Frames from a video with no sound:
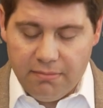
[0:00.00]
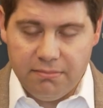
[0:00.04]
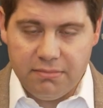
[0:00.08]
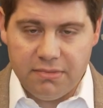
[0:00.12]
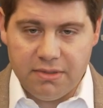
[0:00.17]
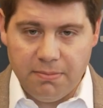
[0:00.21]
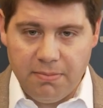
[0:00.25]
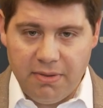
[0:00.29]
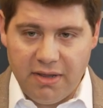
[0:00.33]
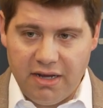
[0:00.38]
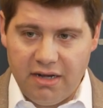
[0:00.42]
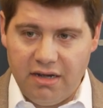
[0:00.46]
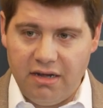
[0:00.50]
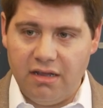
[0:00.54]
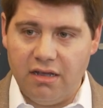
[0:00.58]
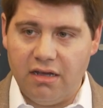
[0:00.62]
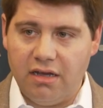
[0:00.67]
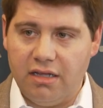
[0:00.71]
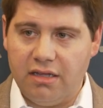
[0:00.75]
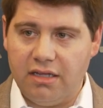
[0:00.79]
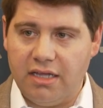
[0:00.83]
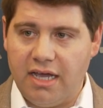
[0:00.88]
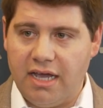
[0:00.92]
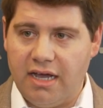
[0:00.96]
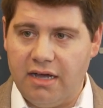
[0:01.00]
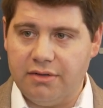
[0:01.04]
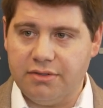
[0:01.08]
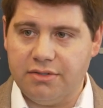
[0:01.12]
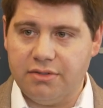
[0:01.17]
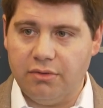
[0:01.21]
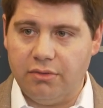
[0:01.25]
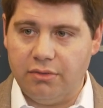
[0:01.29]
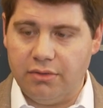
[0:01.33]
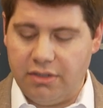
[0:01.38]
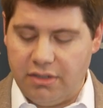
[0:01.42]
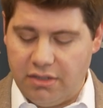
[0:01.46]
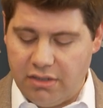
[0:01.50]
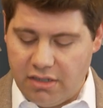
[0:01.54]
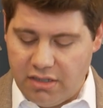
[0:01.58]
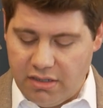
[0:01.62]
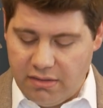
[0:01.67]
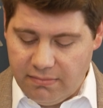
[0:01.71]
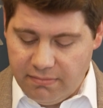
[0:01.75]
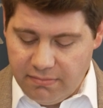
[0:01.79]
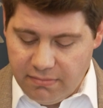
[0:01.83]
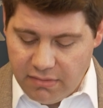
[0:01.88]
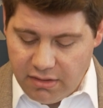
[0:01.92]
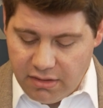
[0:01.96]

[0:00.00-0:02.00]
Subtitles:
depending on the household income.